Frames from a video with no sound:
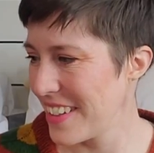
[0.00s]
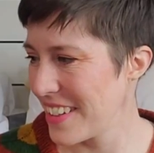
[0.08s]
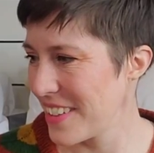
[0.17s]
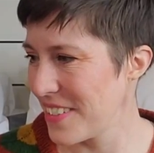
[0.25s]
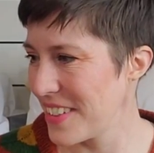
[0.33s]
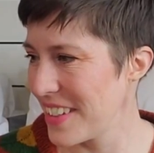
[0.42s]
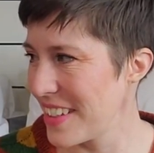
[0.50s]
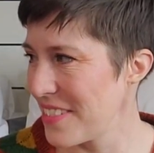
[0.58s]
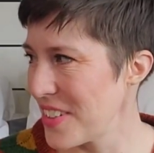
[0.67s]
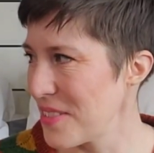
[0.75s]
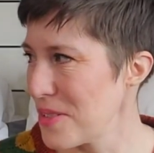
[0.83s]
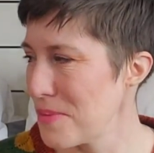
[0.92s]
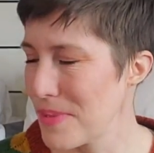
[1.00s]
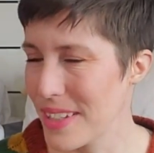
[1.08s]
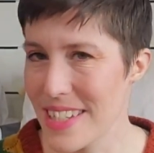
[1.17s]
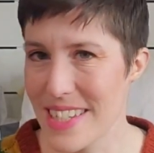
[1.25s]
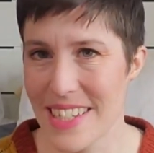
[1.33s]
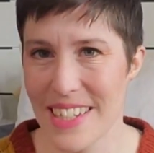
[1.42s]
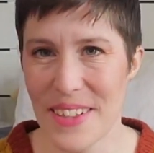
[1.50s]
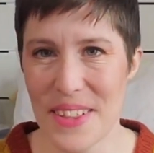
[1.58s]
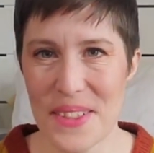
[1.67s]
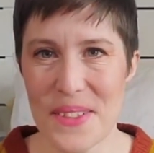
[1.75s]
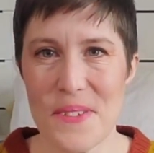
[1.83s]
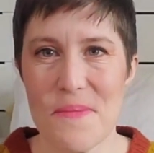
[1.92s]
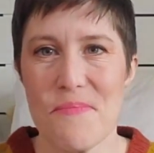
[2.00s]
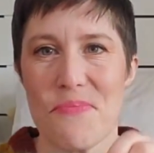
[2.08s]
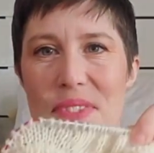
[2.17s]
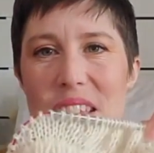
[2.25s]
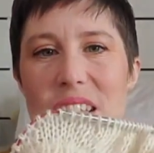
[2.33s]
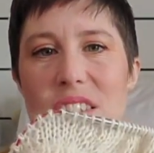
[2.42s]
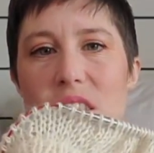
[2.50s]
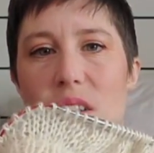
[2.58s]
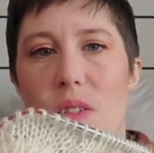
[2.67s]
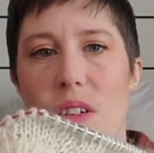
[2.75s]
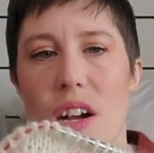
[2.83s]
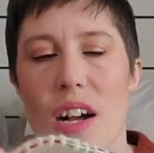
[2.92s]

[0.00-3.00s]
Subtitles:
go in the living room, please. So